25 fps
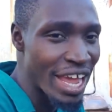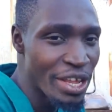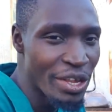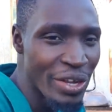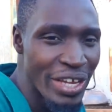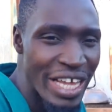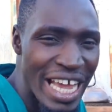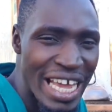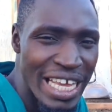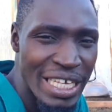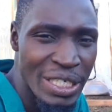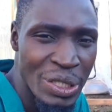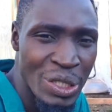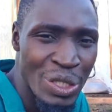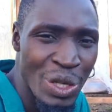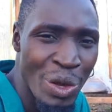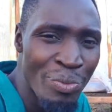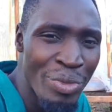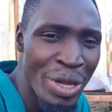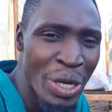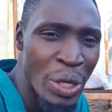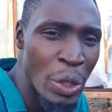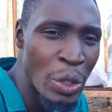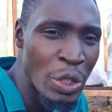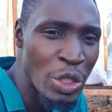You guys saw
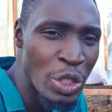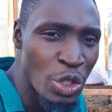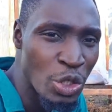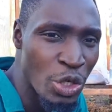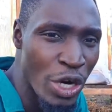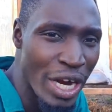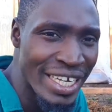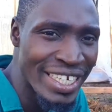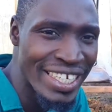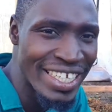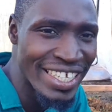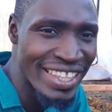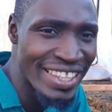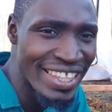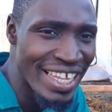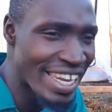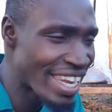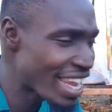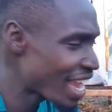me constructing the